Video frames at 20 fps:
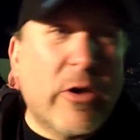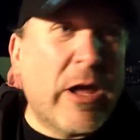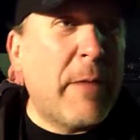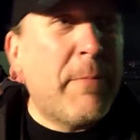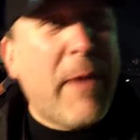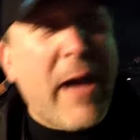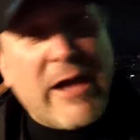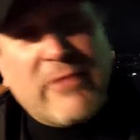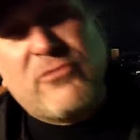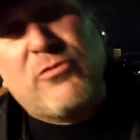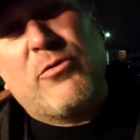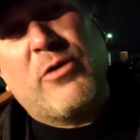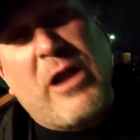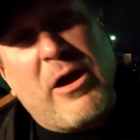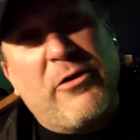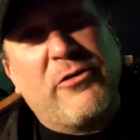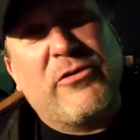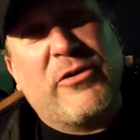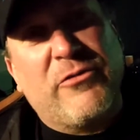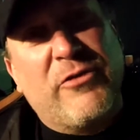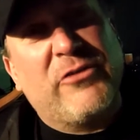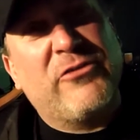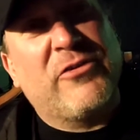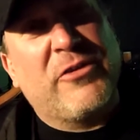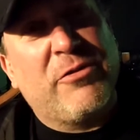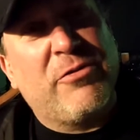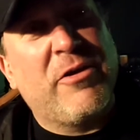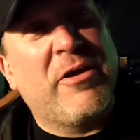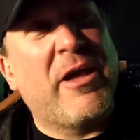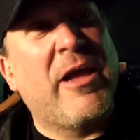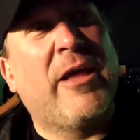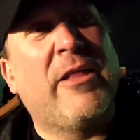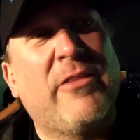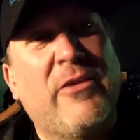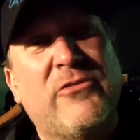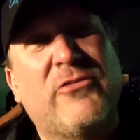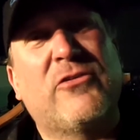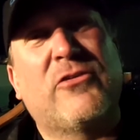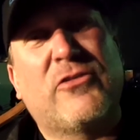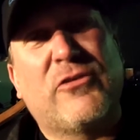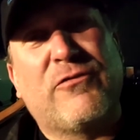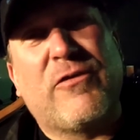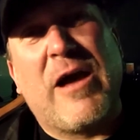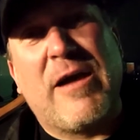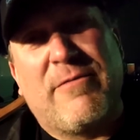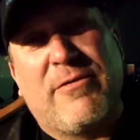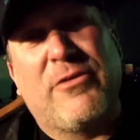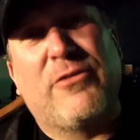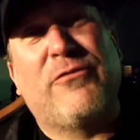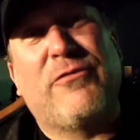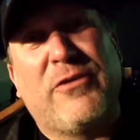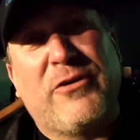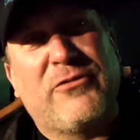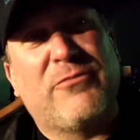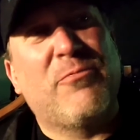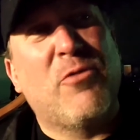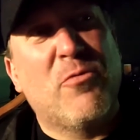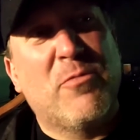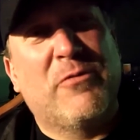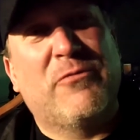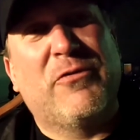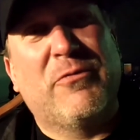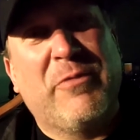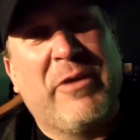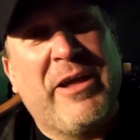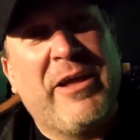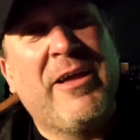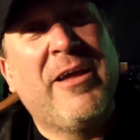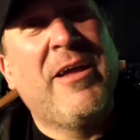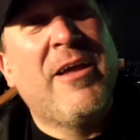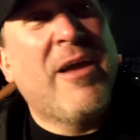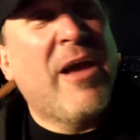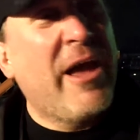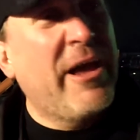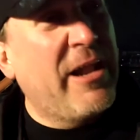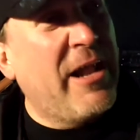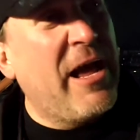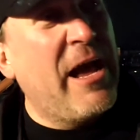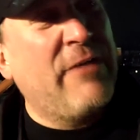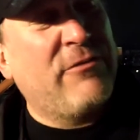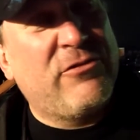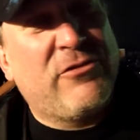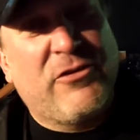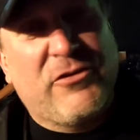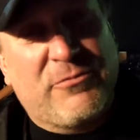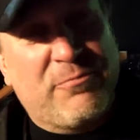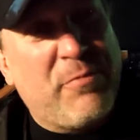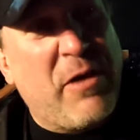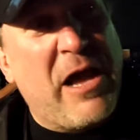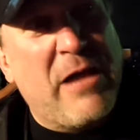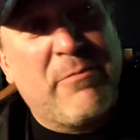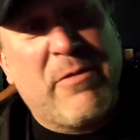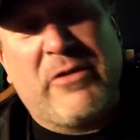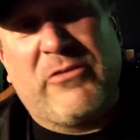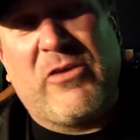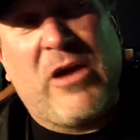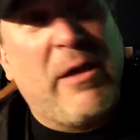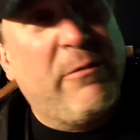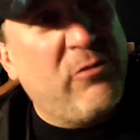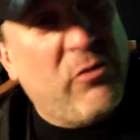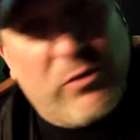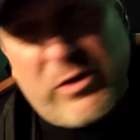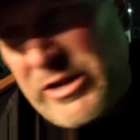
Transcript: okay, back to what I was originally thinking. This is a survival of the fittest moment for me. I'm gonna have to just bide my time.